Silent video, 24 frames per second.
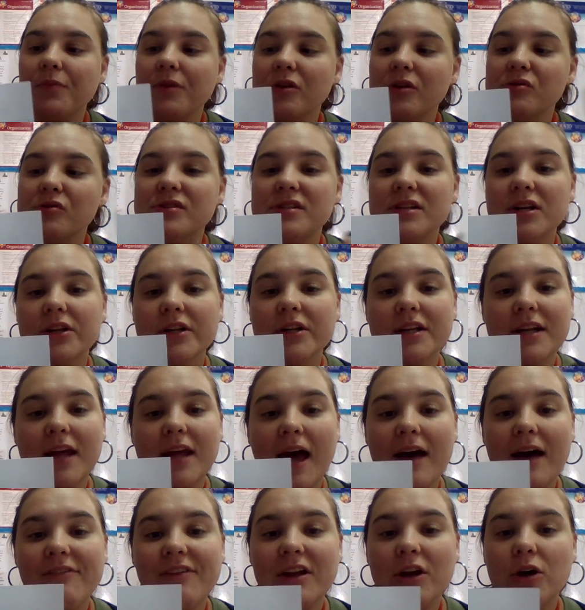You still need to
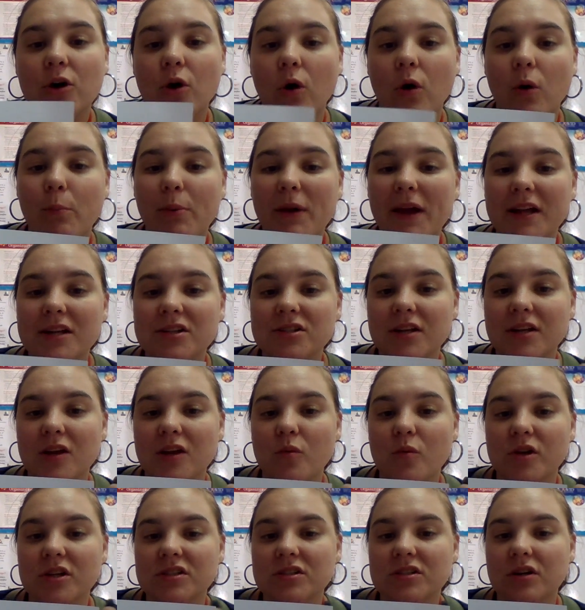have a goal page that
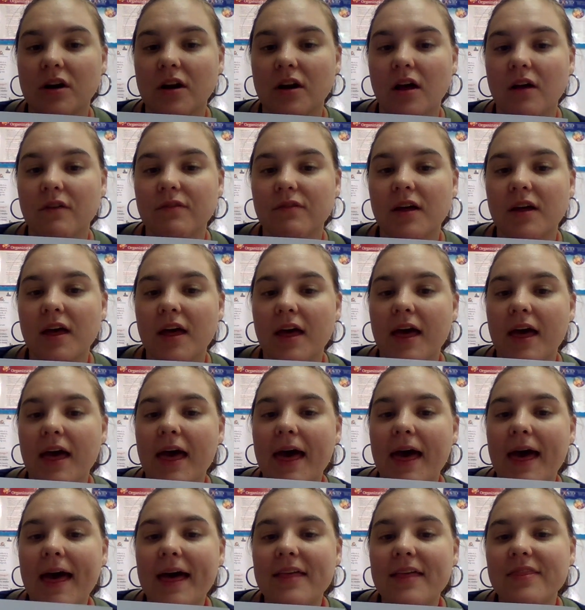you want to start off.
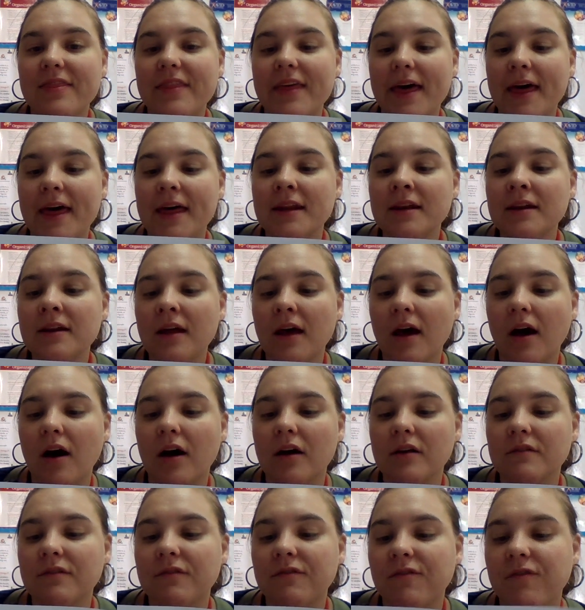And then
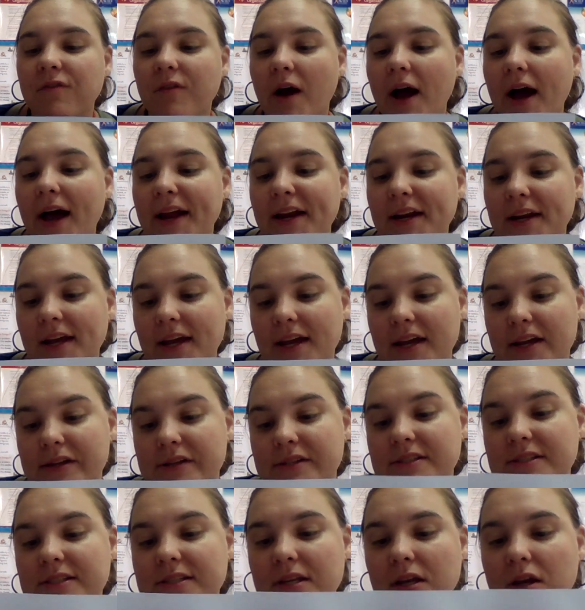on
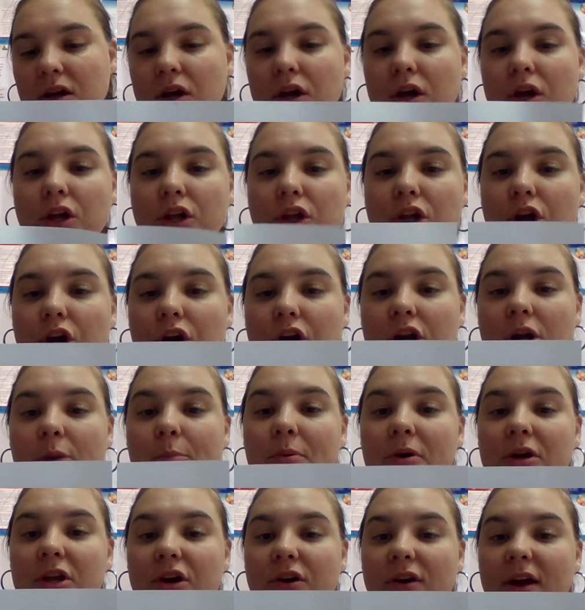Fridays, you're going to
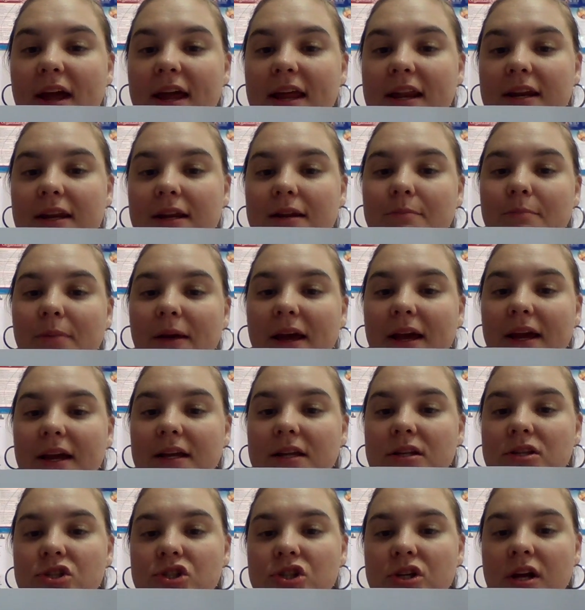put your ending
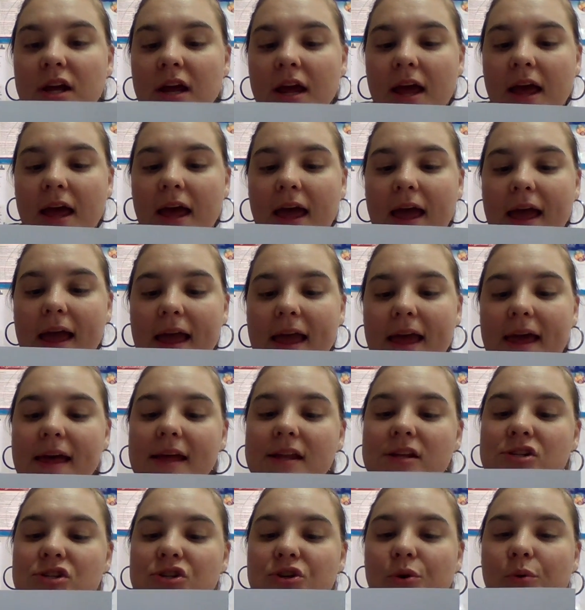page
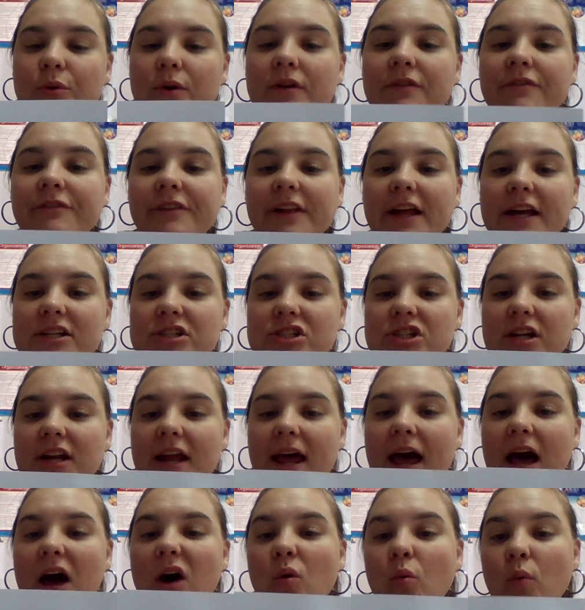and your reflection.
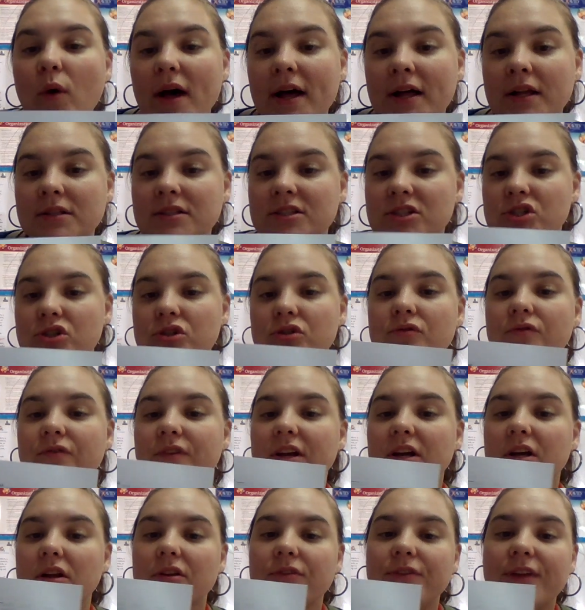How well did you
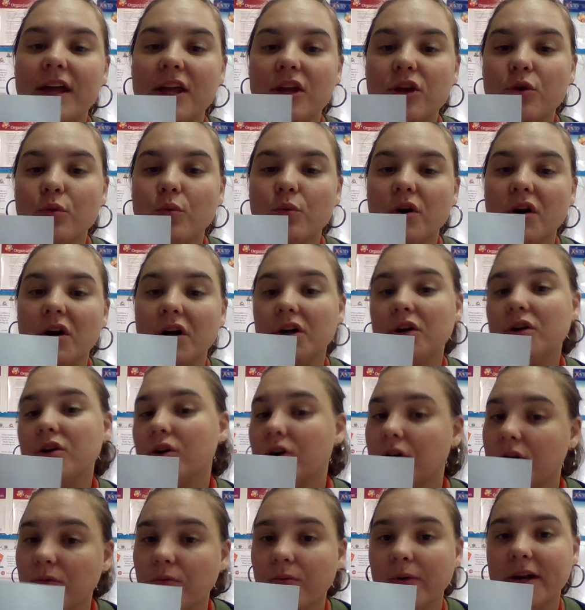feel that you were a
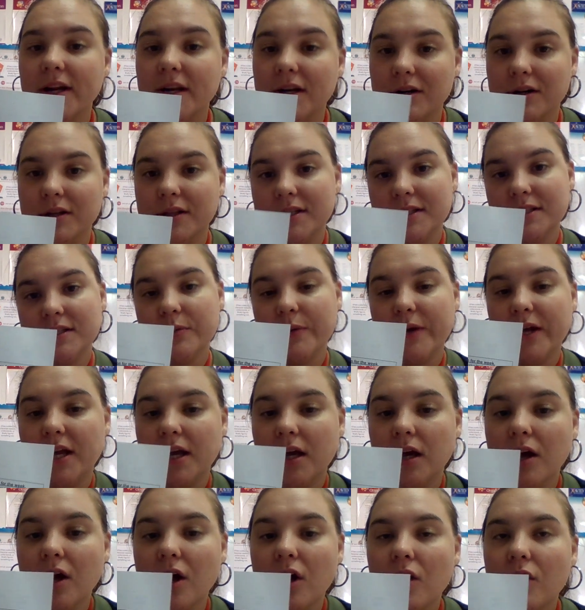good reader this
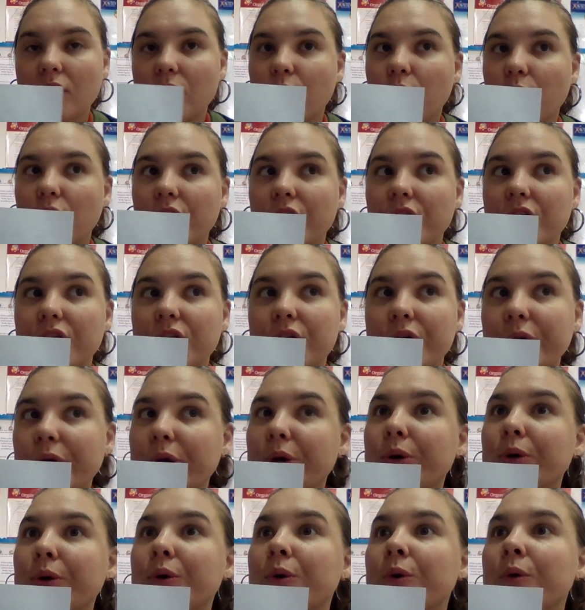week? Were
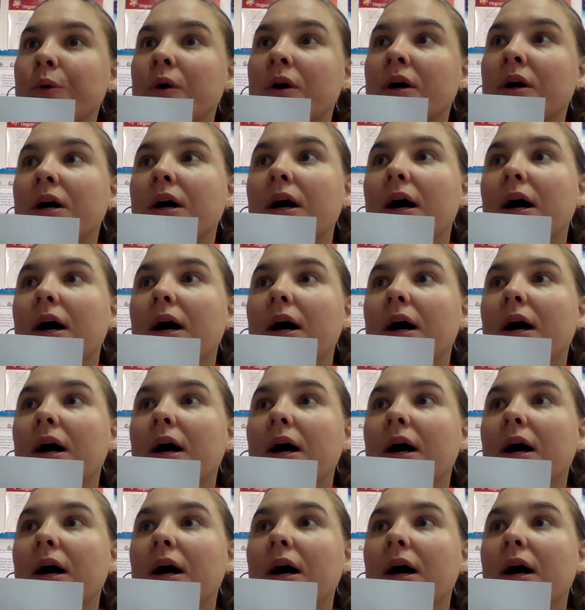you